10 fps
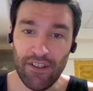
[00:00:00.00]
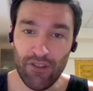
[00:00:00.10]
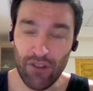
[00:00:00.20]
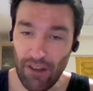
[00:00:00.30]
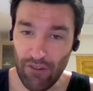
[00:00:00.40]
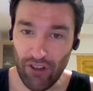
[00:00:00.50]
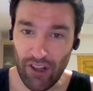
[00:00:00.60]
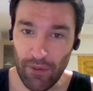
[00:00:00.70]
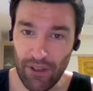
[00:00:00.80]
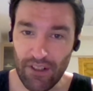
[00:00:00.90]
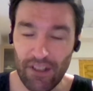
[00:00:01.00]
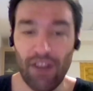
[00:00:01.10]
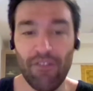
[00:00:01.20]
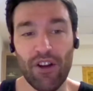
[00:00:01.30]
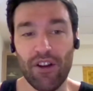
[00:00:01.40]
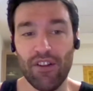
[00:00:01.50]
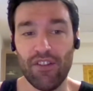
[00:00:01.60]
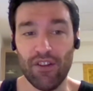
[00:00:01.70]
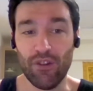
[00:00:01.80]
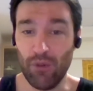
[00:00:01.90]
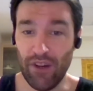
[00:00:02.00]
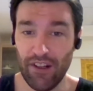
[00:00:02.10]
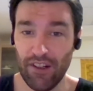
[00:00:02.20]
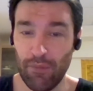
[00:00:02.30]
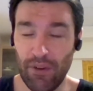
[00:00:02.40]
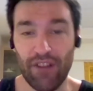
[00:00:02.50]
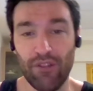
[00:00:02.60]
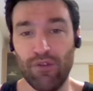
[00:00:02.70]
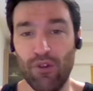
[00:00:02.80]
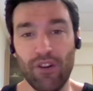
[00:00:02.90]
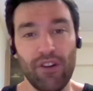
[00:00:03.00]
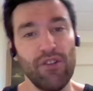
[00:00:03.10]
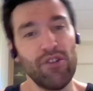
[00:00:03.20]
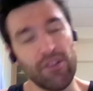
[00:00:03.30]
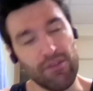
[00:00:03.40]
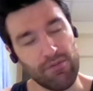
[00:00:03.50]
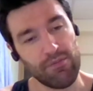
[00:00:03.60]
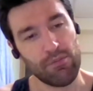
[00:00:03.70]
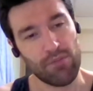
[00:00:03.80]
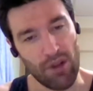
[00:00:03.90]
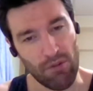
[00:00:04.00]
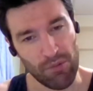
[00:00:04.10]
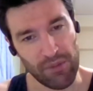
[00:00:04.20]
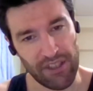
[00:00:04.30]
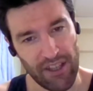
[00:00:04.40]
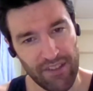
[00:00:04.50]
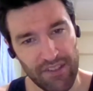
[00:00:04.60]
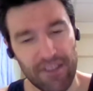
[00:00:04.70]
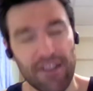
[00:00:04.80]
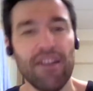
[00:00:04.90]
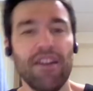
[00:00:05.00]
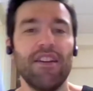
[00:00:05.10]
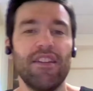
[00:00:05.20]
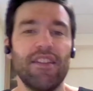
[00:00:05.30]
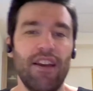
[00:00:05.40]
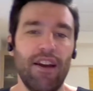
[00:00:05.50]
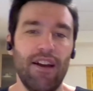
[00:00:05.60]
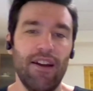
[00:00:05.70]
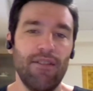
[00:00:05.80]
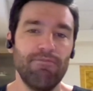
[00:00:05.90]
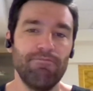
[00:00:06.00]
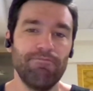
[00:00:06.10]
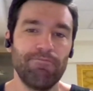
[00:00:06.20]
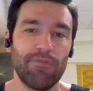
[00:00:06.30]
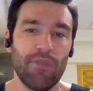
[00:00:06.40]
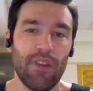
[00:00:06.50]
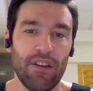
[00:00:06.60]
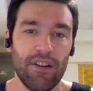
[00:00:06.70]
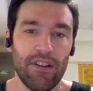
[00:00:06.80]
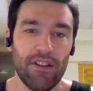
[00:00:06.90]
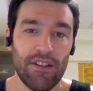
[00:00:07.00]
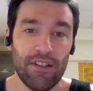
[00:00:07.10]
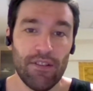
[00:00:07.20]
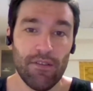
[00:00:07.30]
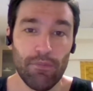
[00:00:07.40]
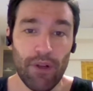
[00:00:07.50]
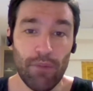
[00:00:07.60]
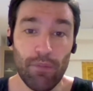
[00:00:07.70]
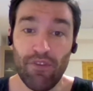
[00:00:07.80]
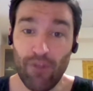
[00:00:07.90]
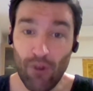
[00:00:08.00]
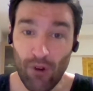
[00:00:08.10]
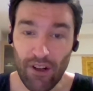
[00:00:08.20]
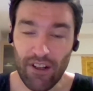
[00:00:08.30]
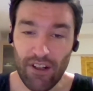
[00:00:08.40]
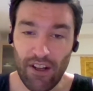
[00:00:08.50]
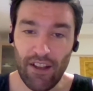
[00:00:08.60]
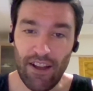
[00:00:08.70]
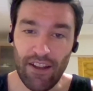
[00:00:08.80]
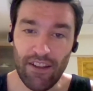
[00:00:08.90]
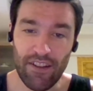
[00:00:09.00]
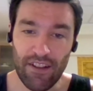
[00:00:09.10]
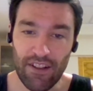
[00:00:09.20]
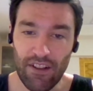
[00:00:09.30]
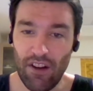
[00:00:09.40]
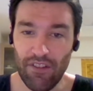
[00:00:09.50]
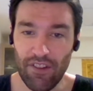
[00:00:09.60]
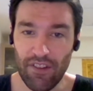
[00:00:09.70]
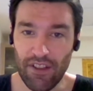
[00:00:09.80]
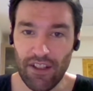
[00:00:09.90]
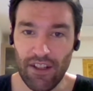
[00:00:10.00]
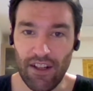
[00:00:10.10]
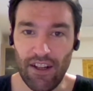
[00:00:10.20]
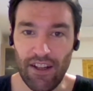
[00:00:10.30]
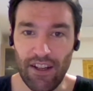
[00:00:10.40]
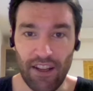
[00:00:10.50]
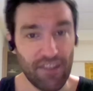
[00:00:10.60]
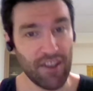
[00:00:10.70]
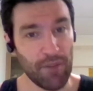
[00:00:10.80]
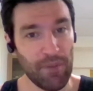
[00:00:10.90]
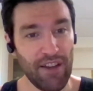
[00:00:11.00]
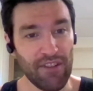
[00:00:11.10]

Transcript: do have a job here. I'm not going to tell you where, but as a foreigner, you can probably guess. But before I landed here, obviously, I had to take a plane